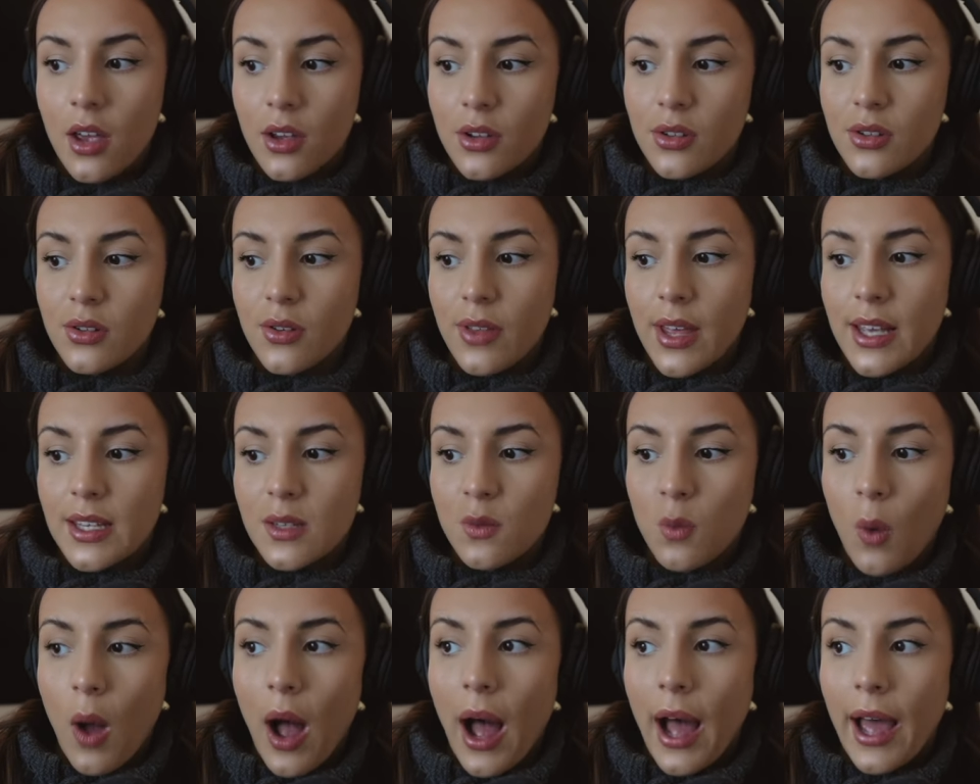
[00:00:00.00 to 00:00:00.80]
So
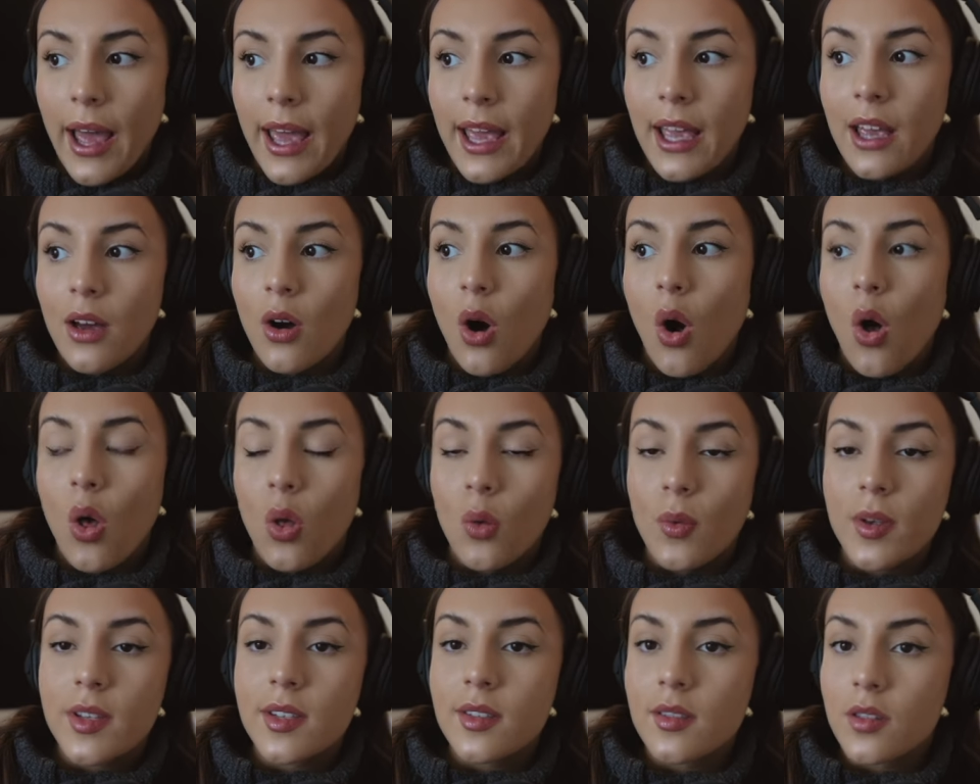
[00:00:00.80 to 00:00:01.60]
that's why
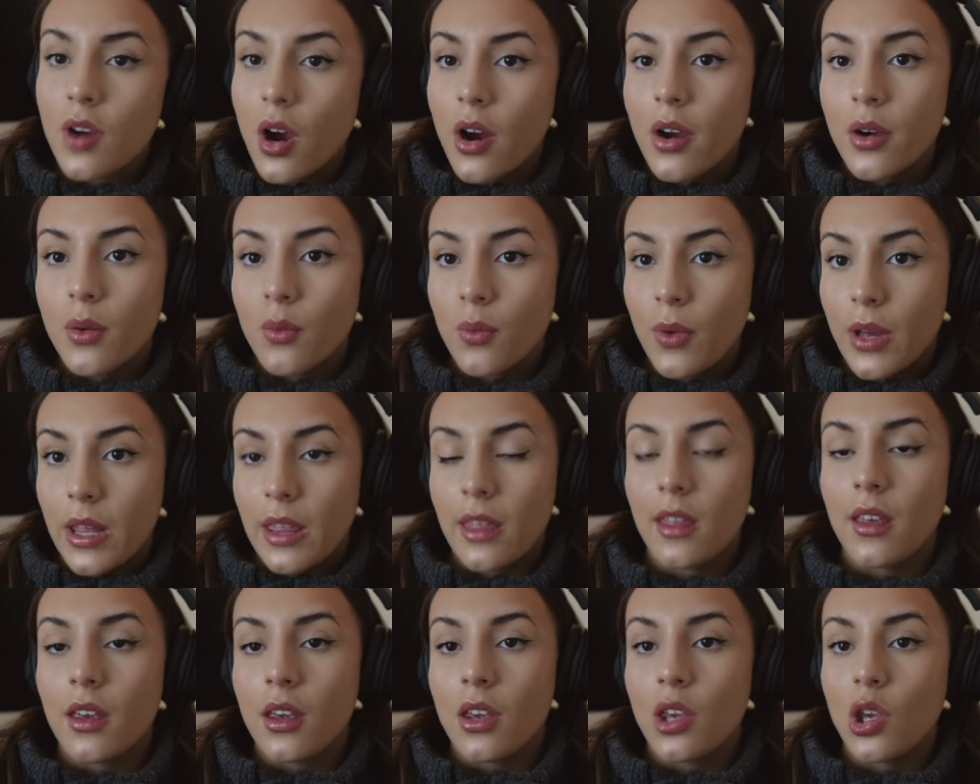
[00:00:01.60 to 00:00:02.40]
always start
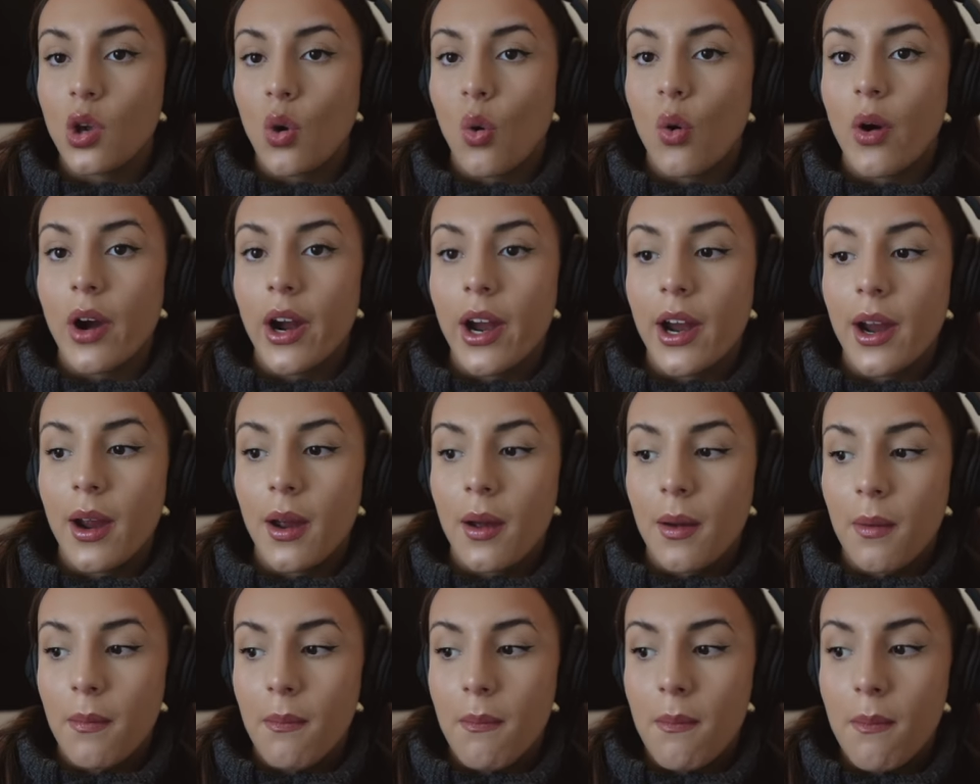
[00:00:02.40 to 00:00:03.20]
with your
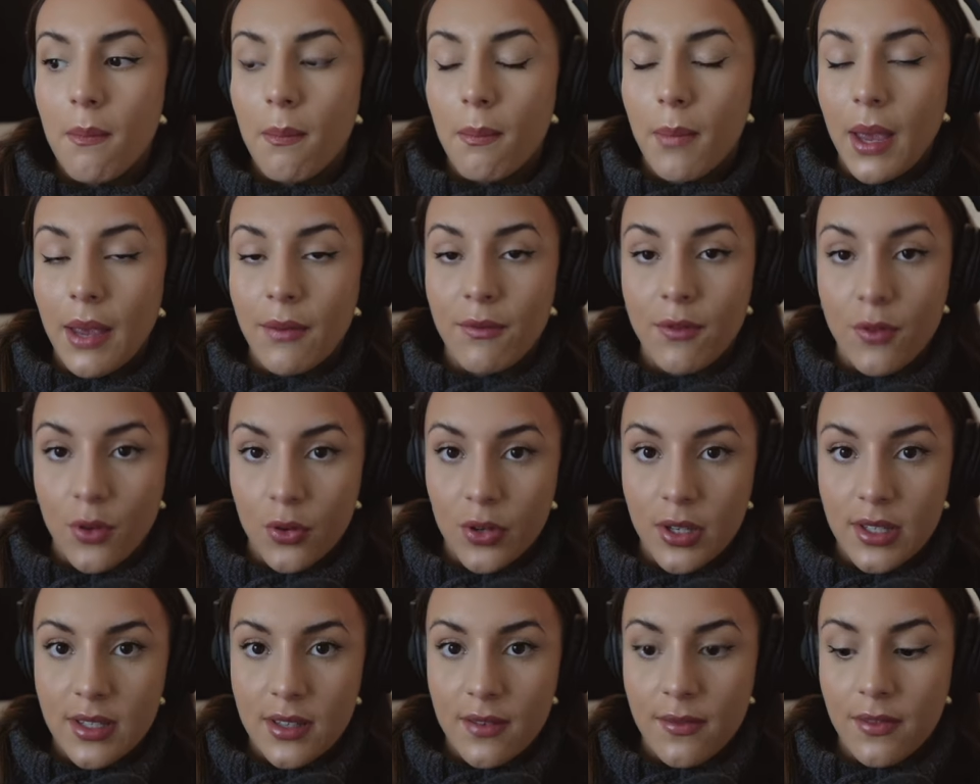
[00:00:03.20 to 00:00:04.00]
main
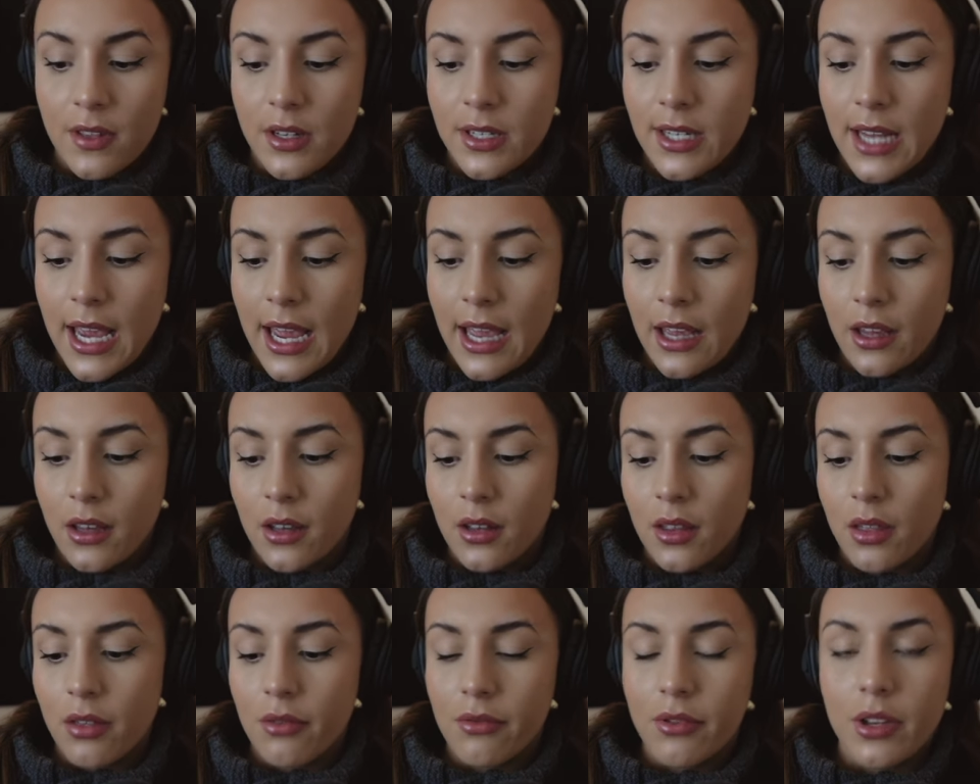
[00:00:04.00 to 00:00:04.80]
focus of the day,
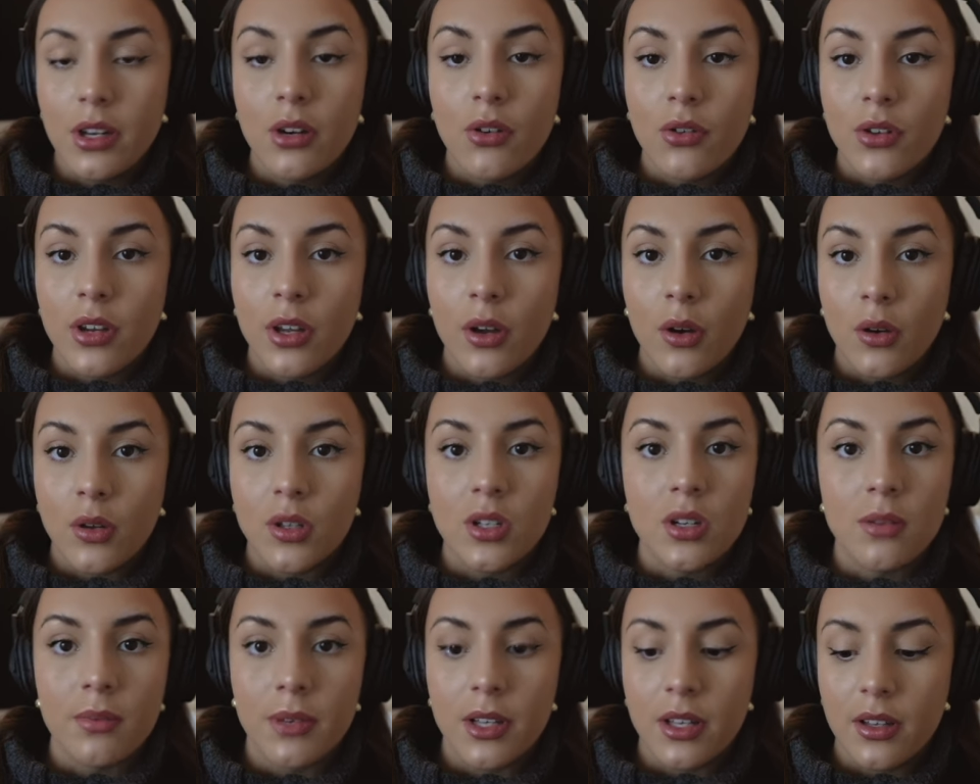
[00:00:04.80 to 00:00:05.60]
three
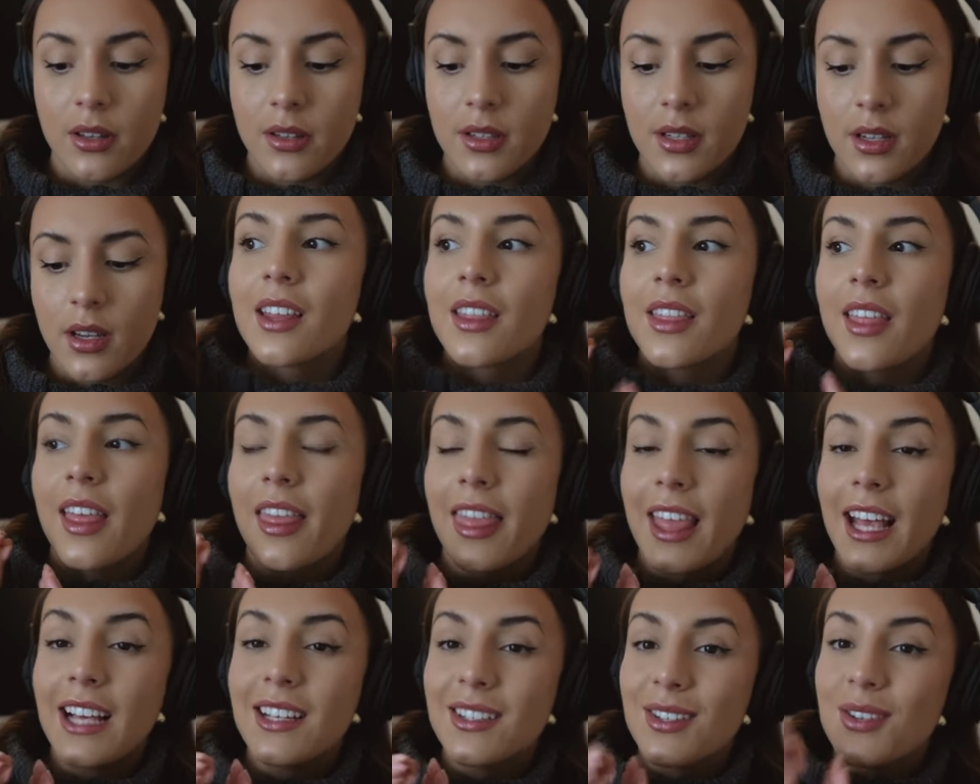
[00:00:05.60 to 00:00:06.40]
non-negotiables, the
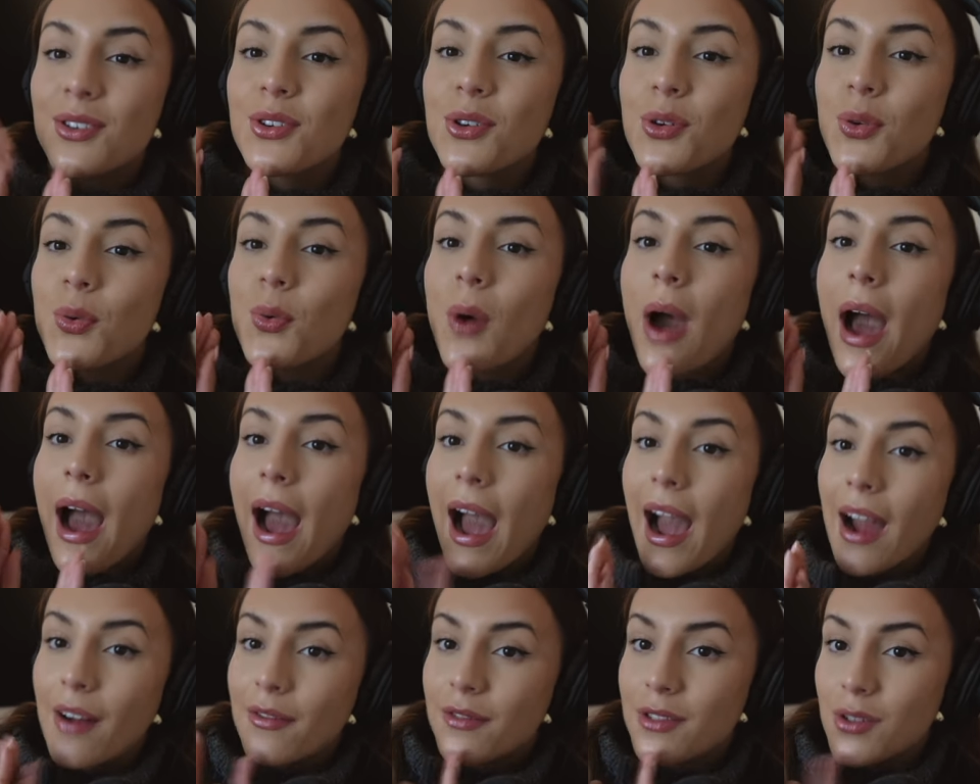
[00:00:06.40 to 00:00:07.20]
things you
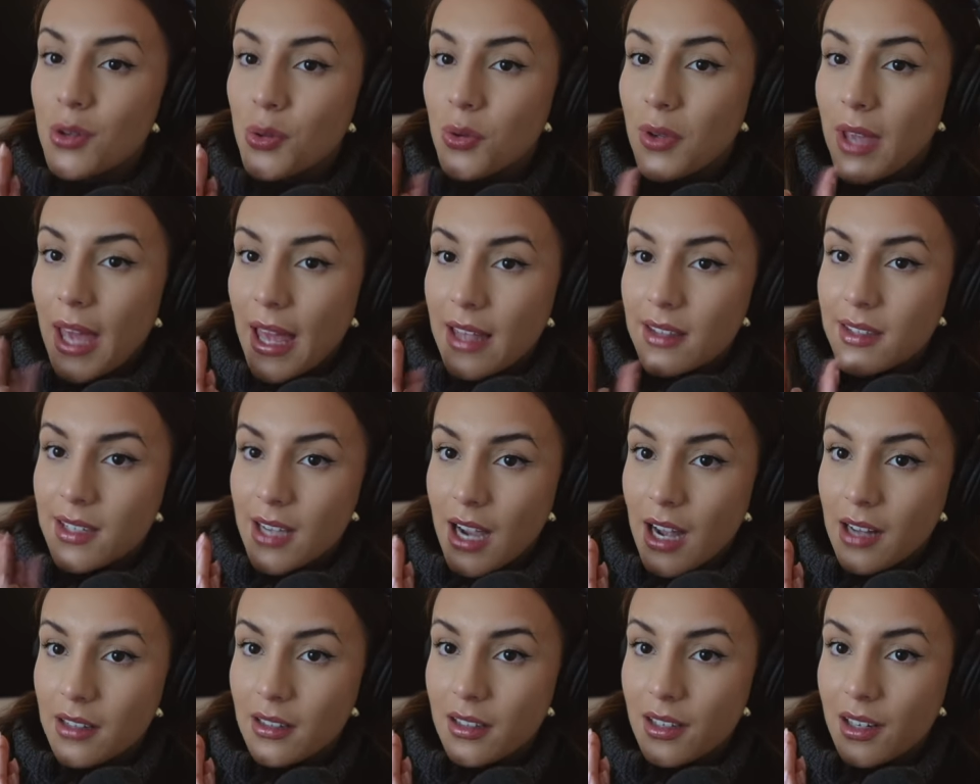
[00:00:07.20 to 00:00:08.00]
have to get
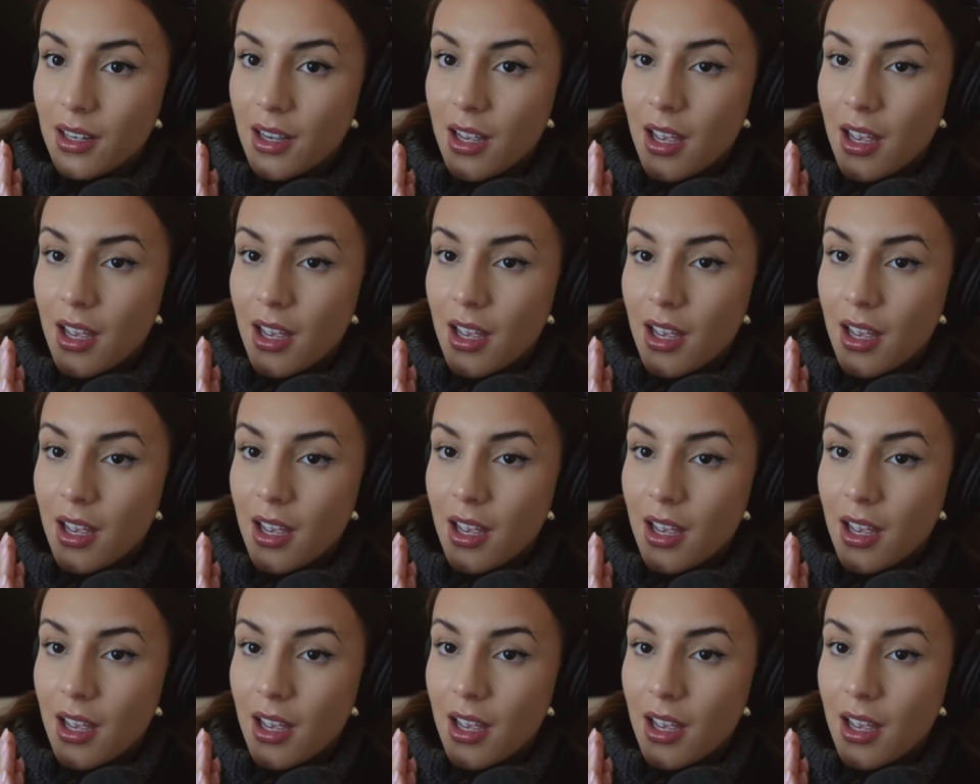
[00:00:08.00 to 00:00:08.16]
done.